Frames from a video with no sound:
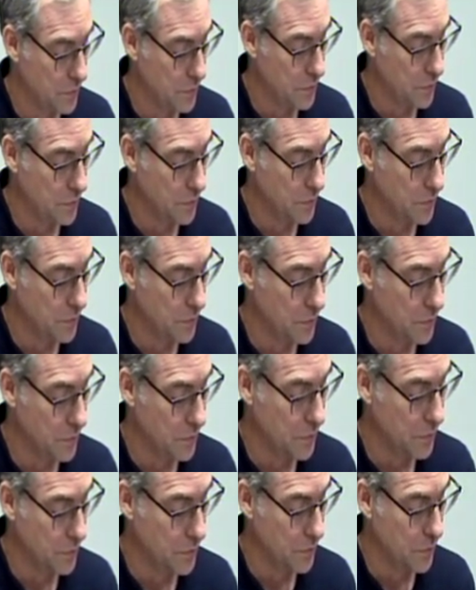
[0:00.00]

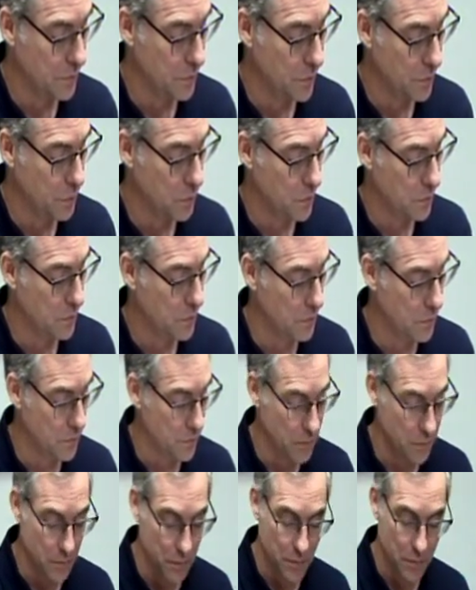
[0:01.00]

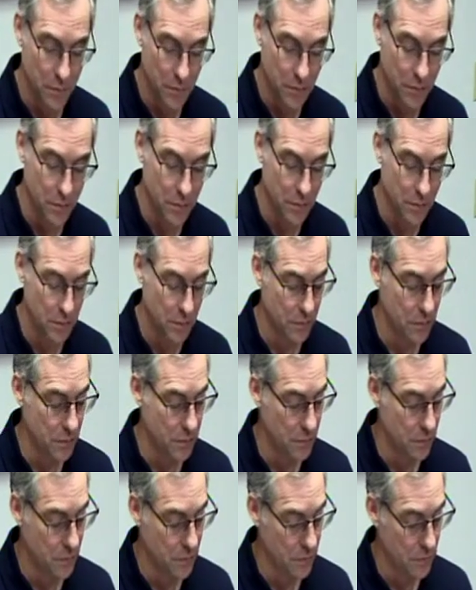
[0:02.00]

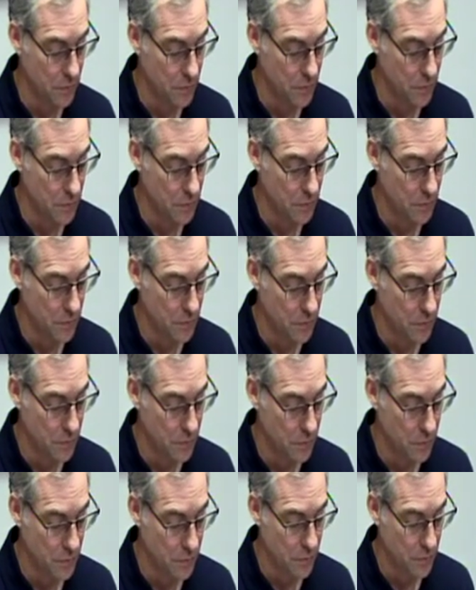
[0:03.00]

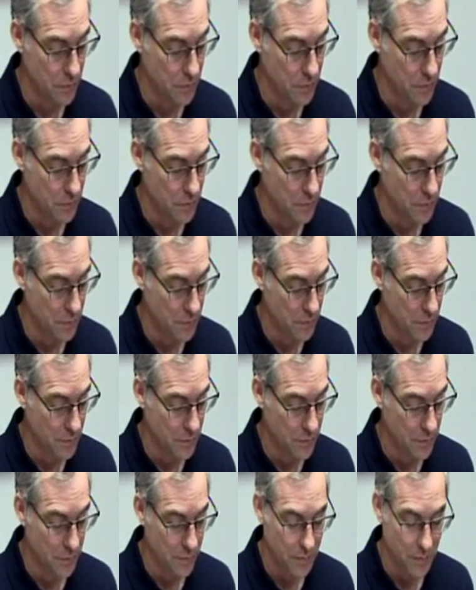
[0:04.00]

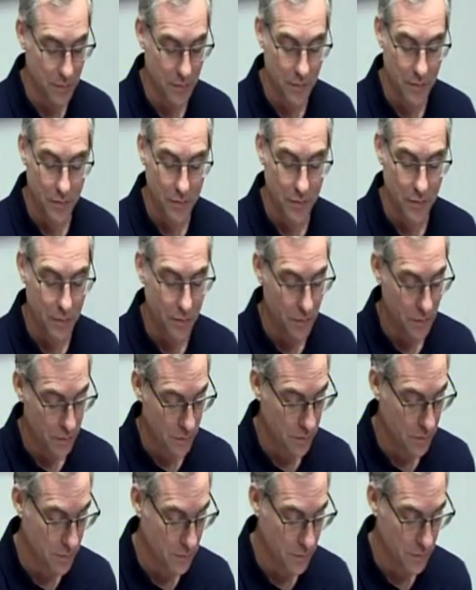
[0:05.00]

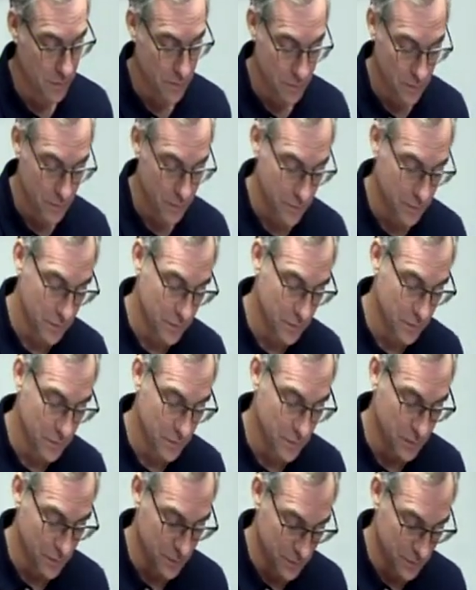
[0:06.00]
(no one is talking)